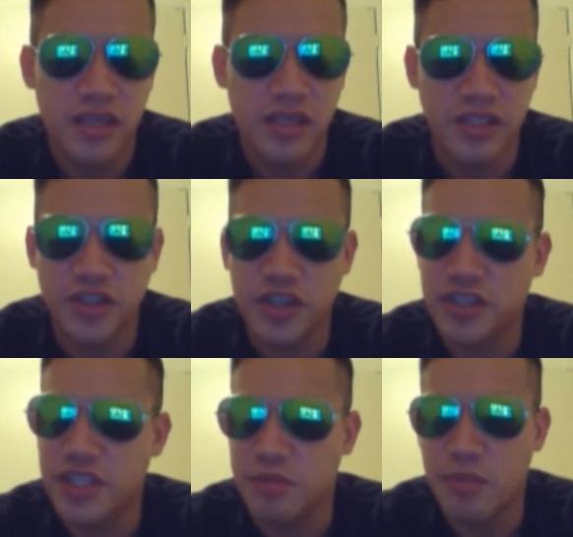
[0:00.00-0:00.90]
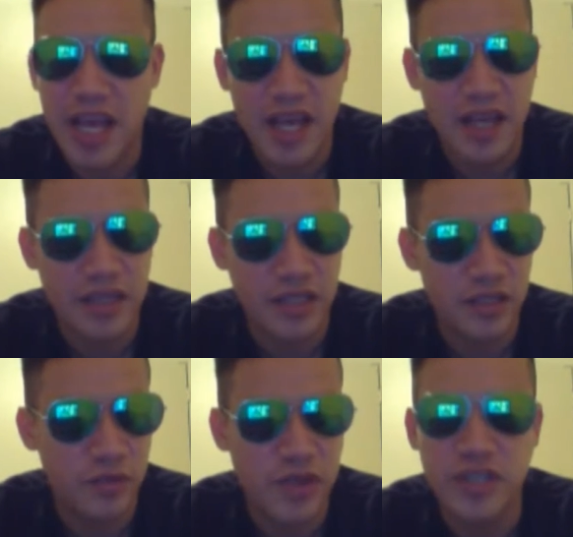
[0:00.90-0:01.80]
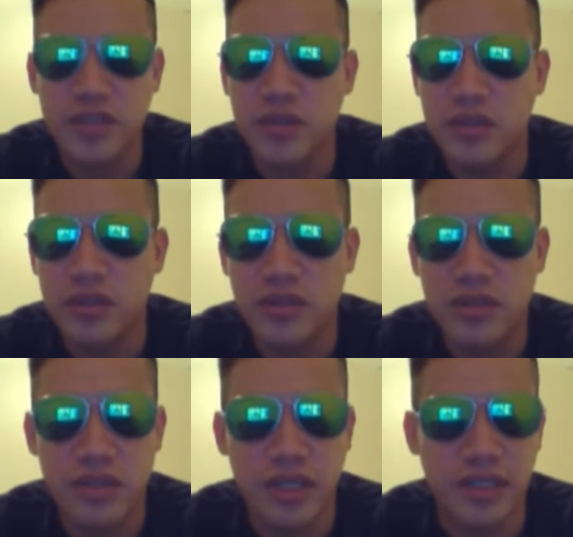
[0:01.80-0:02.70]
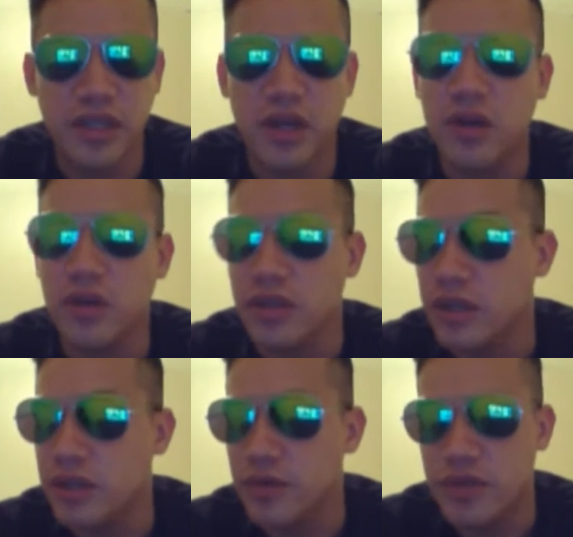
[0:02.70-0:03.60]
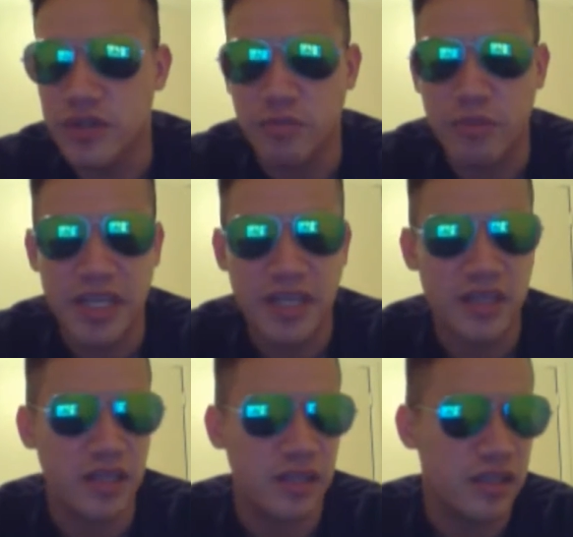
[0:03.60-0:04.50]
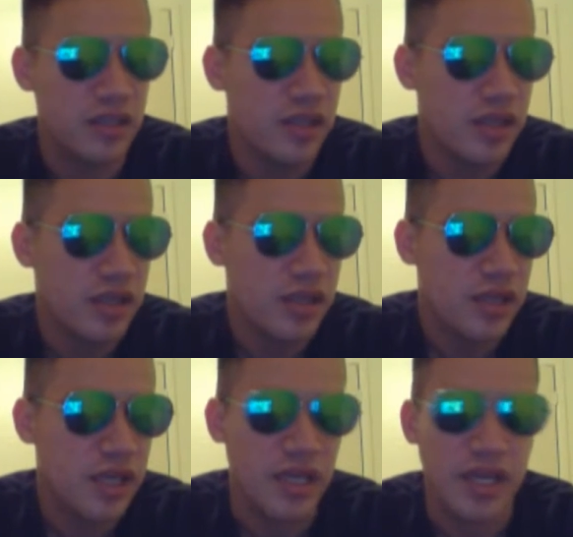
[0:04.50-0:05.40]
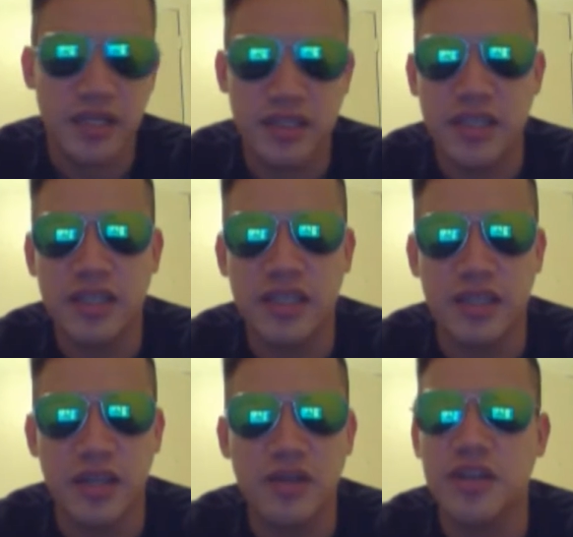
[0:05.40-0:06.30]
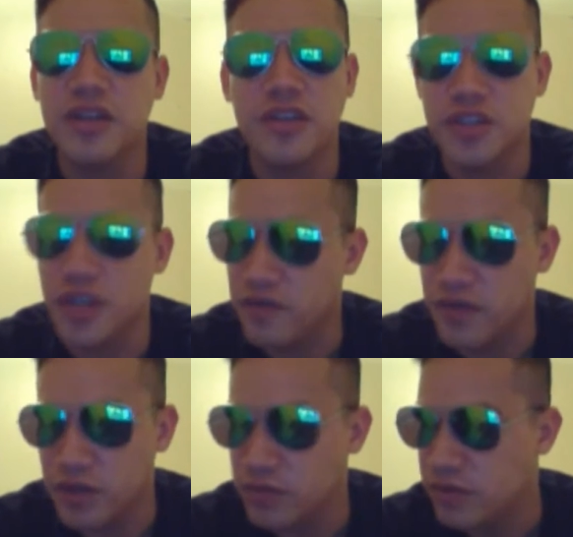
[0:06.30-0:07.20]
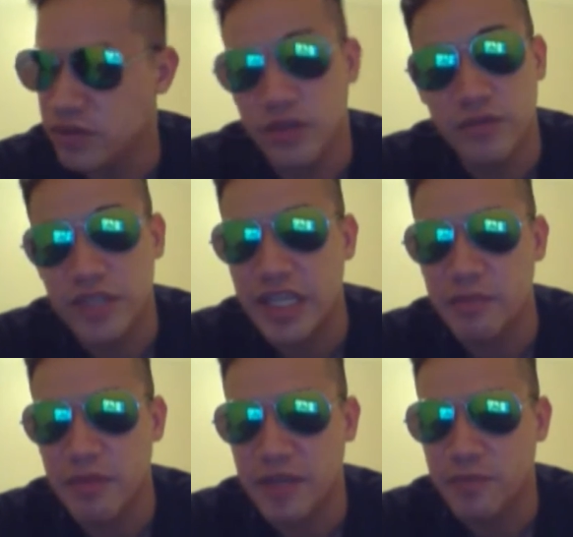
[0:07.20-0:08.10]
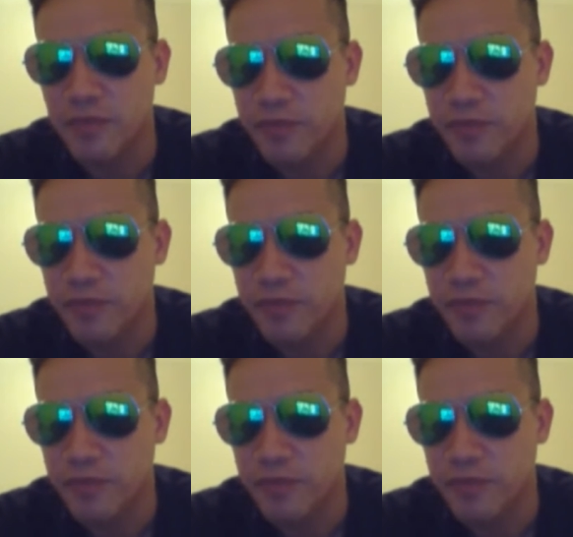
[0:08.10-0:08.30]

It's just as bad as crystal and all the other crystal meth and, and acid and all the other stuff. Don't don't take it, man.